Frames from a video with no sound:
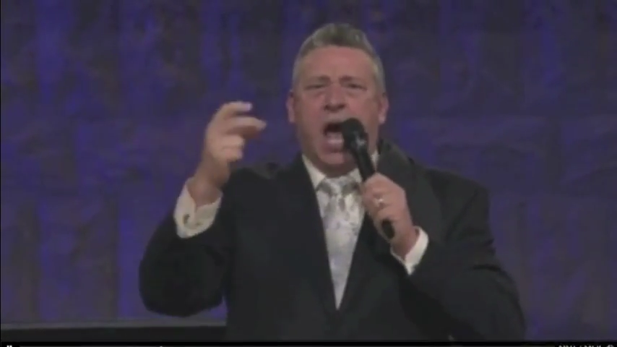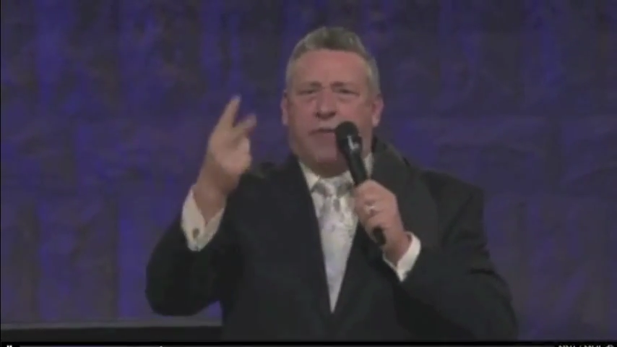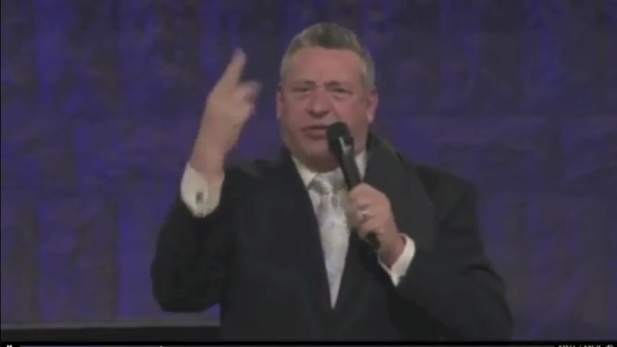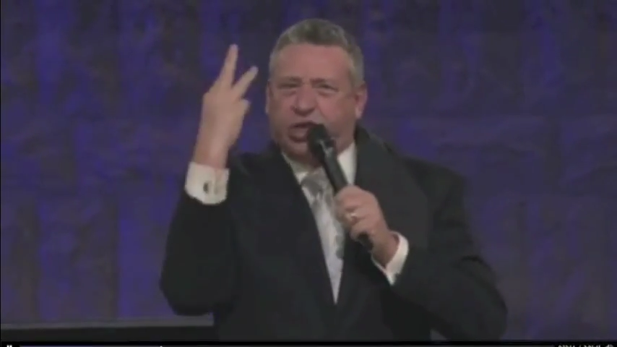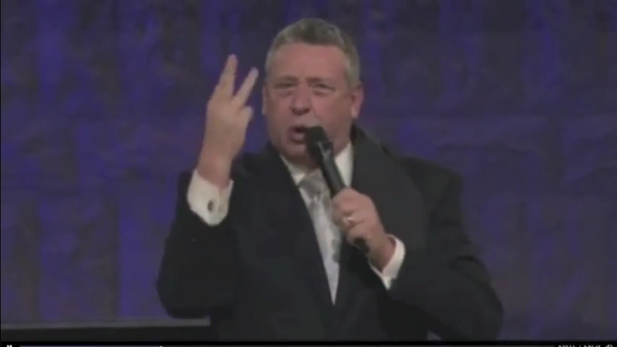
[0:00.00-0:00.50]

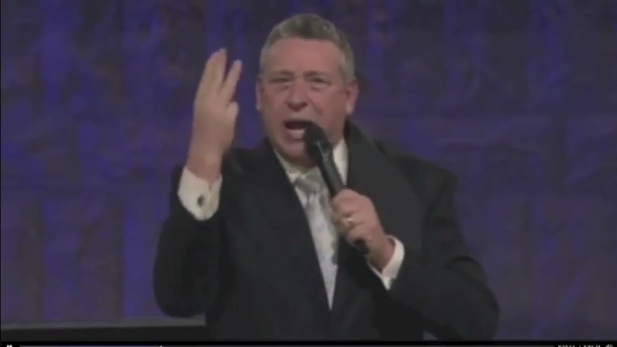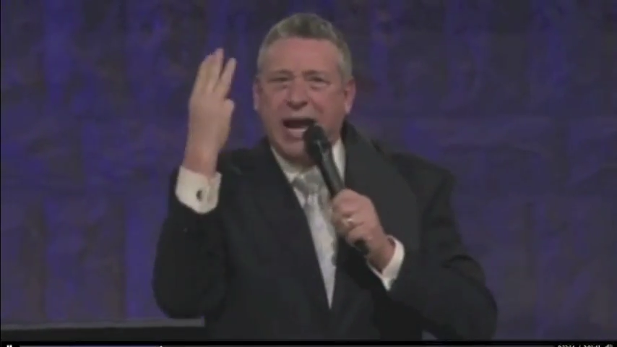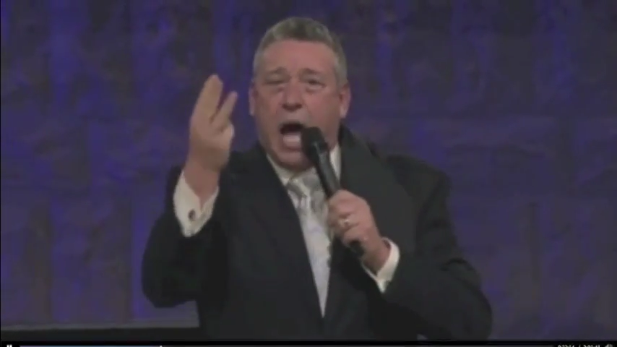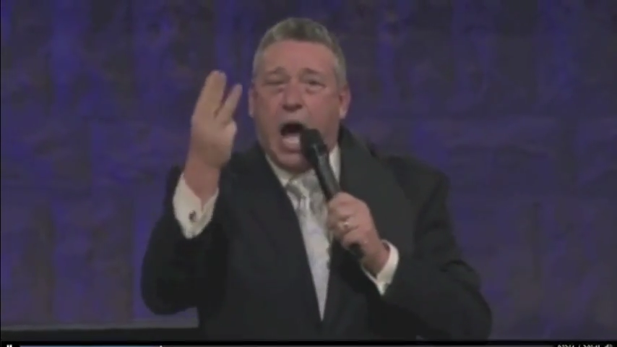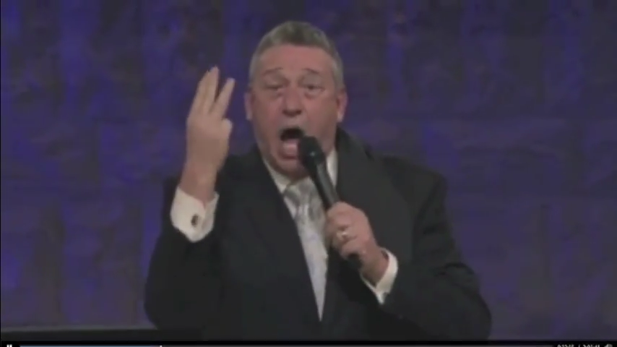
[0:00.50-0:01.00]
of
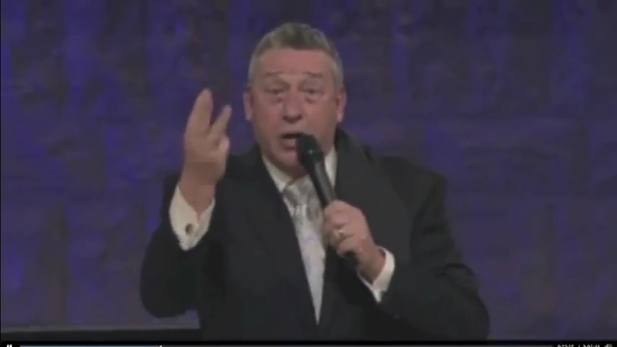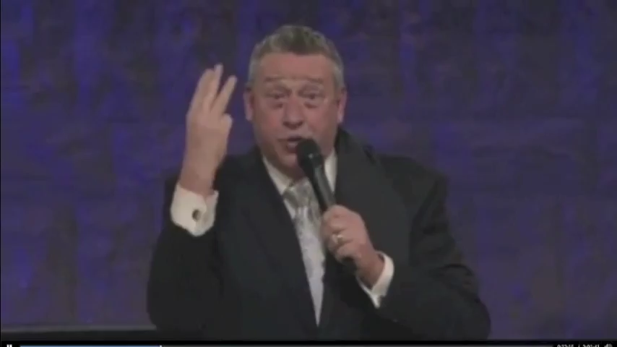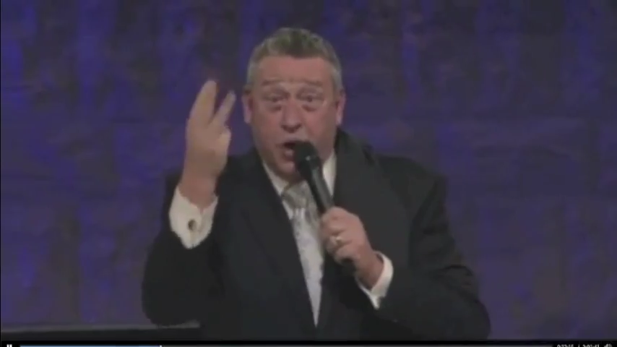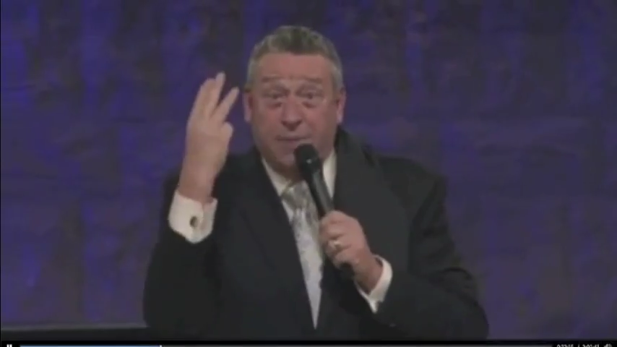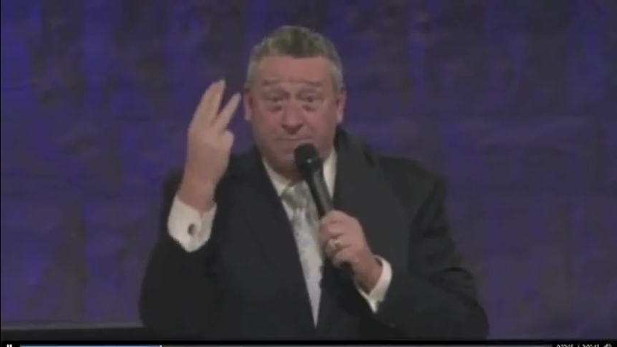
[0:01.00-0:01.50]

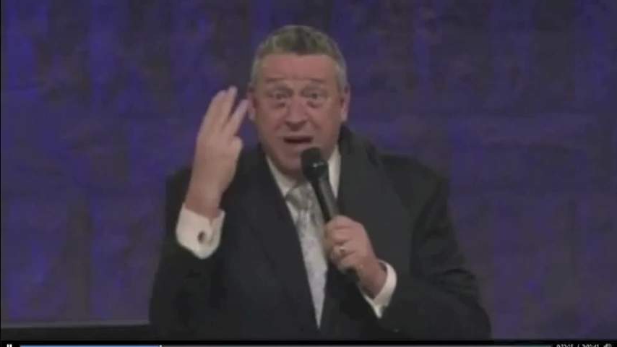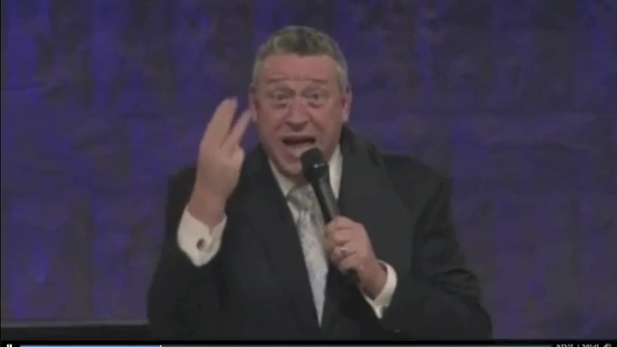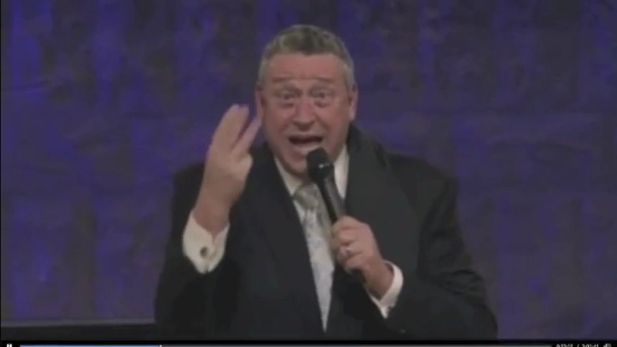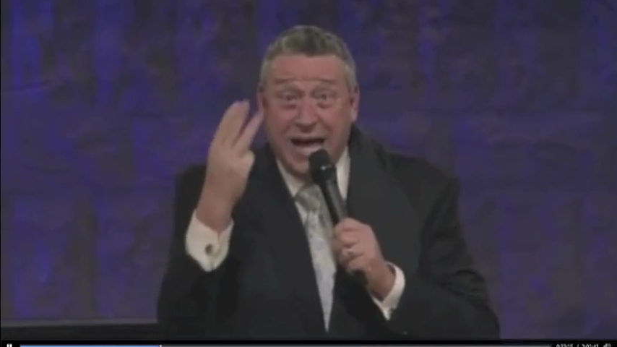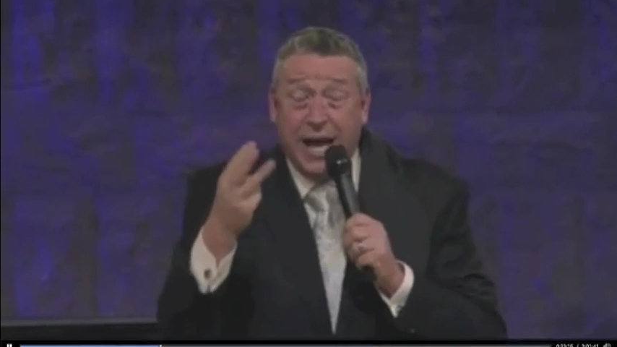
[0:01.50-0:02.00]
300
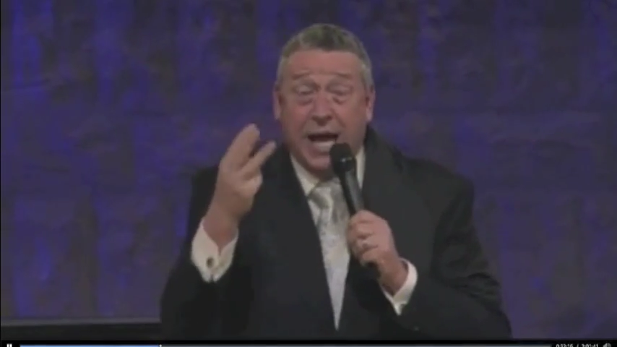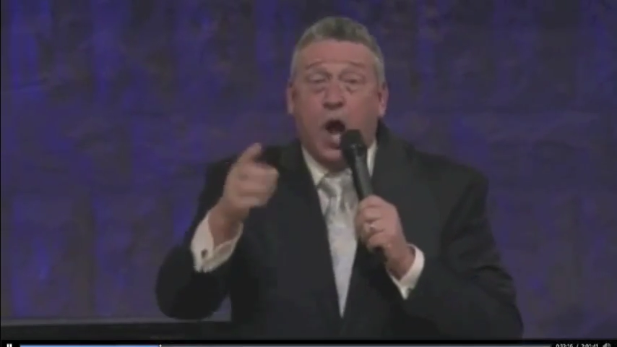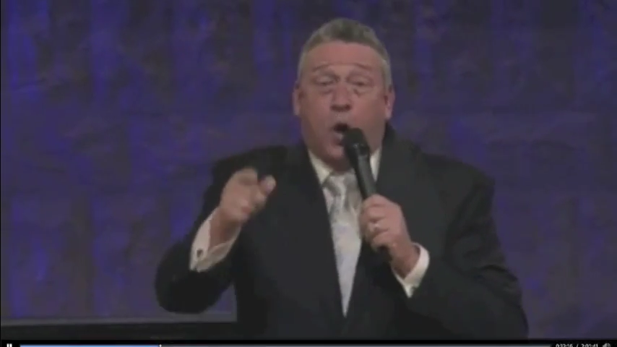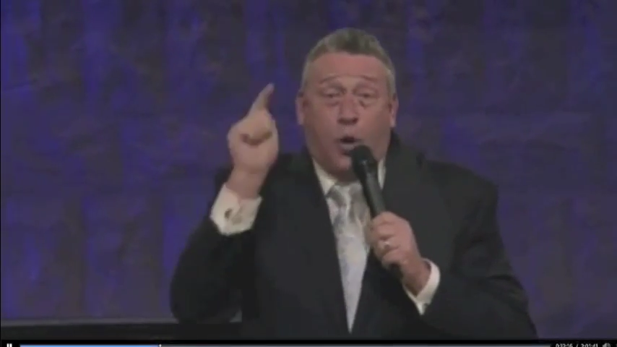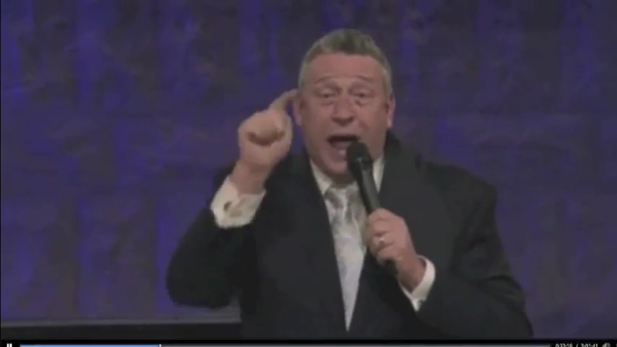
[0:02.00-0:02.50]
men
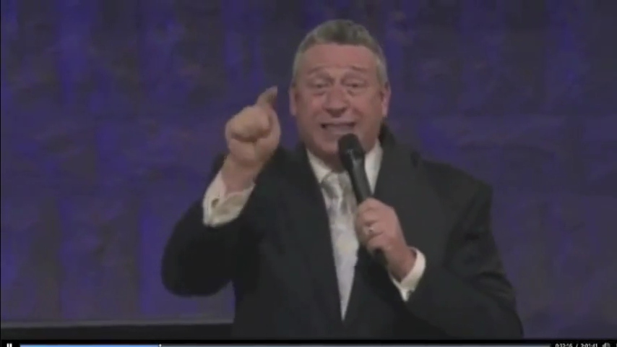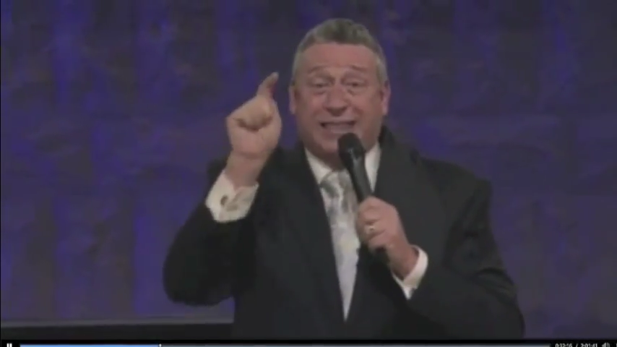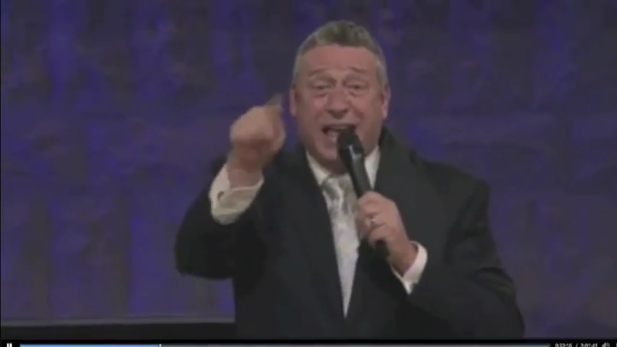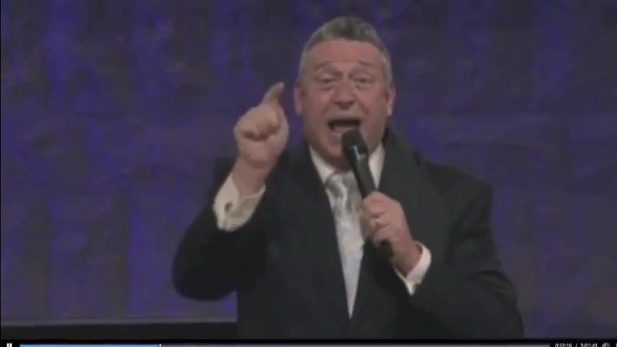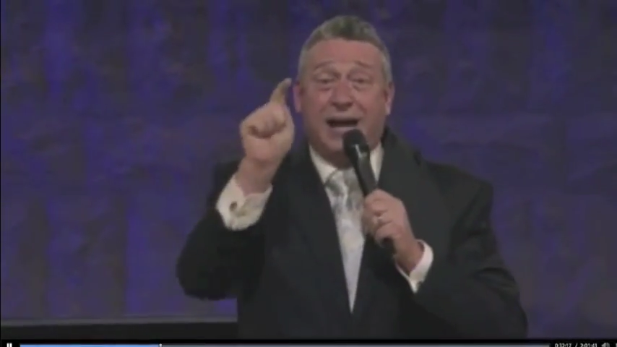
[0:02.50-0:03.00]
right
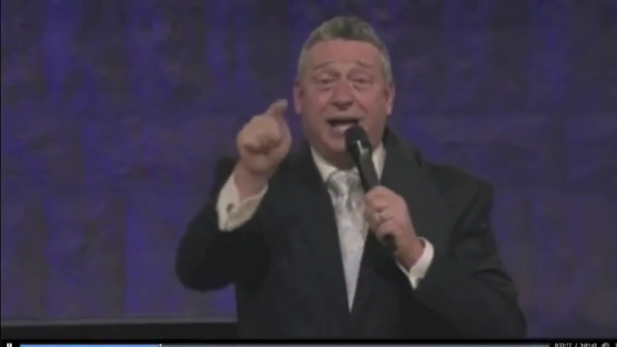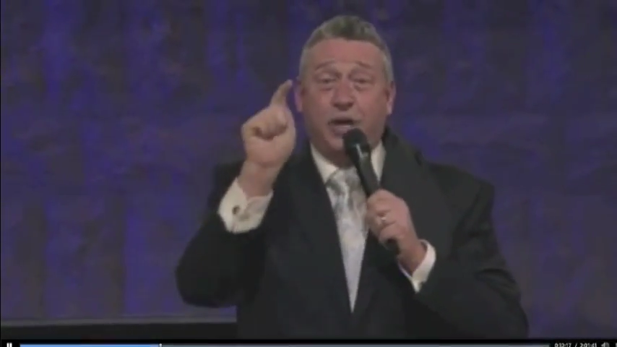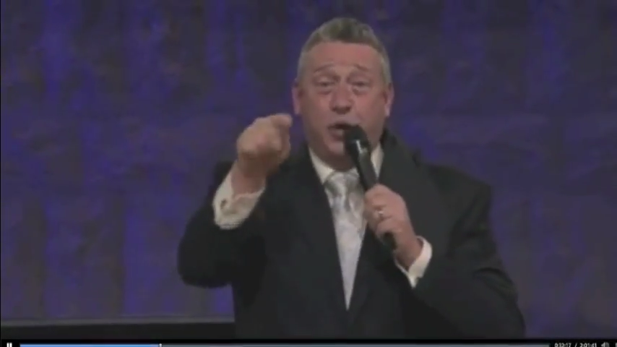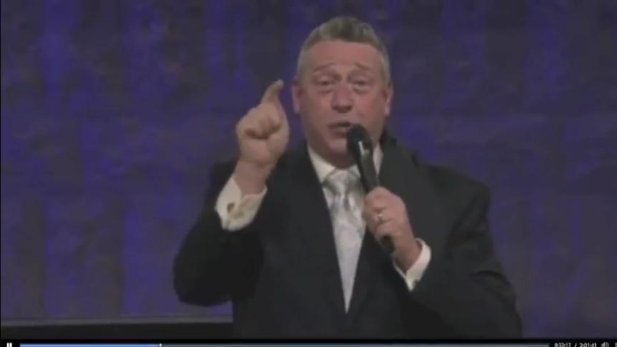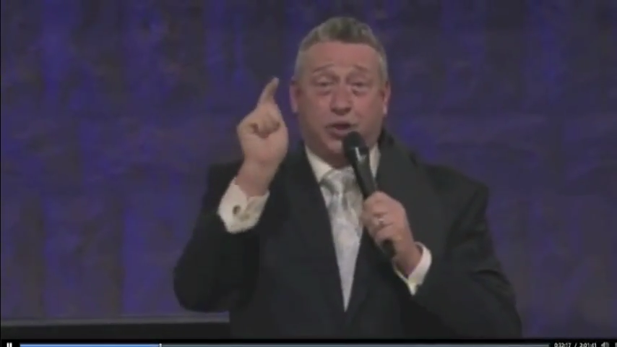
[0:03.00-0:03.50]
there in New